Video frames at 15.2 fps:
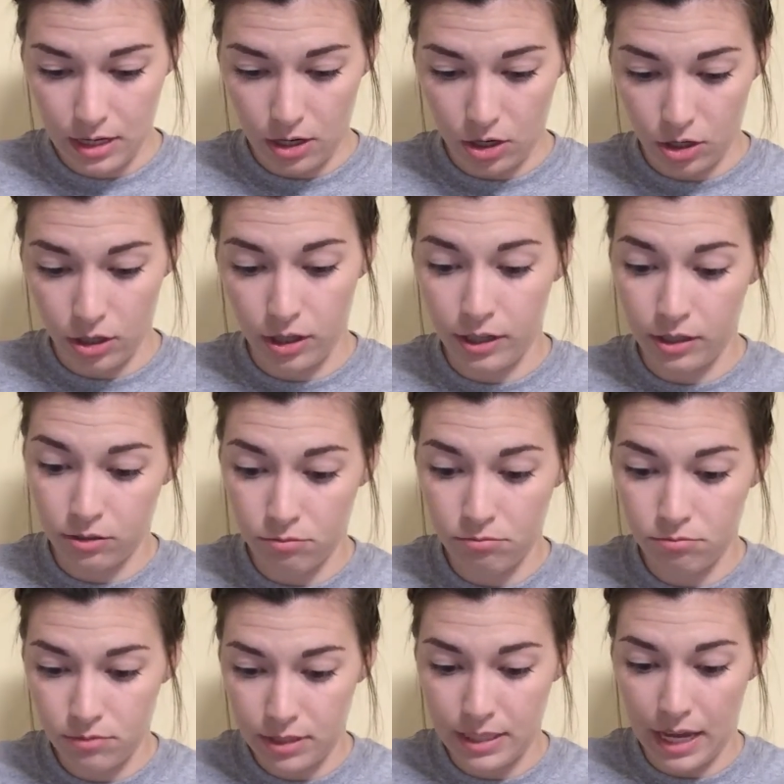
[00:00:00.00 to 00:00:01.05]
or in
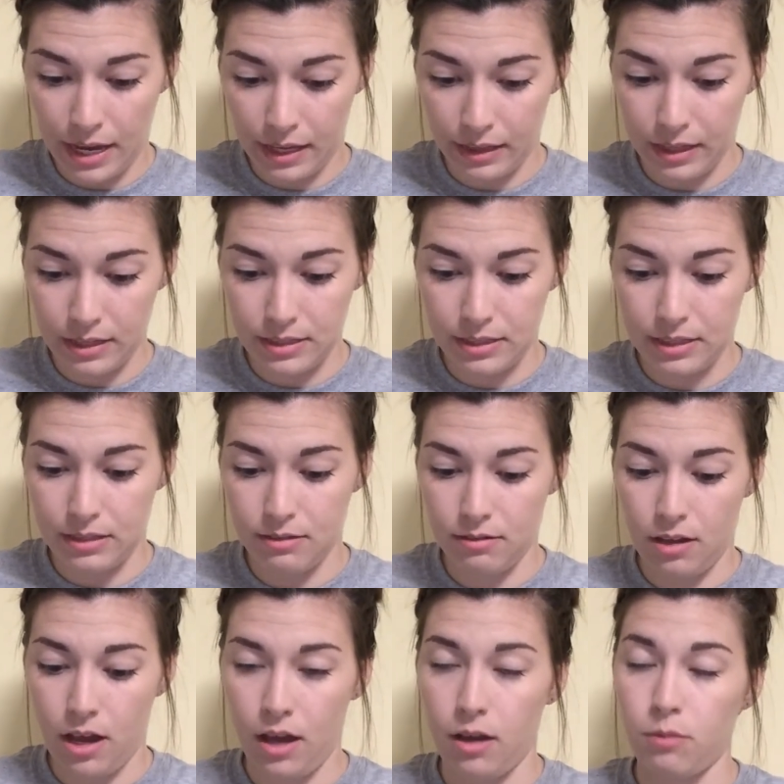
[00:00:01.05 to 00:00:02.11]
saying these
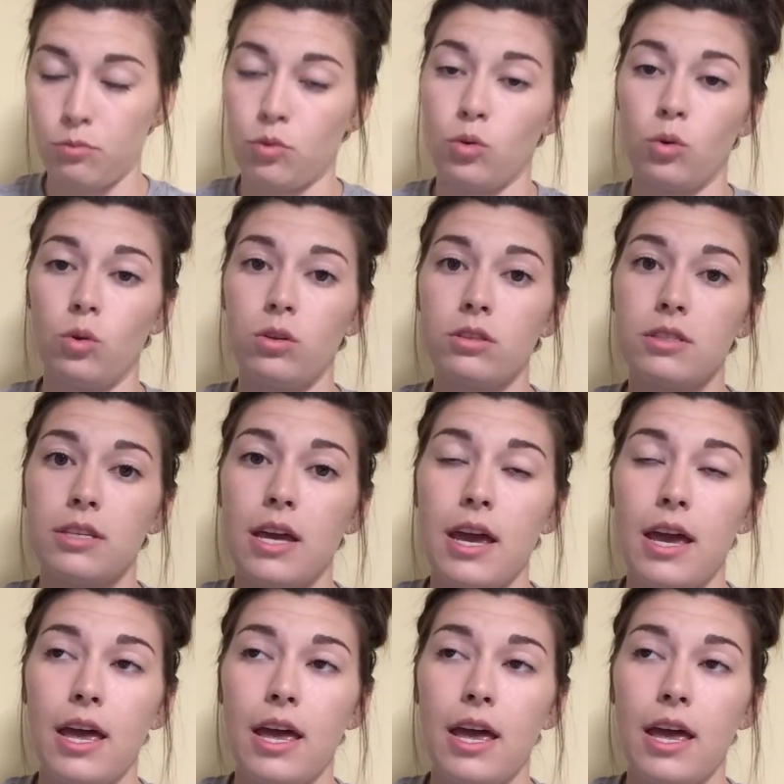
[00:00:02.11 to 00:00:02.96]
rules.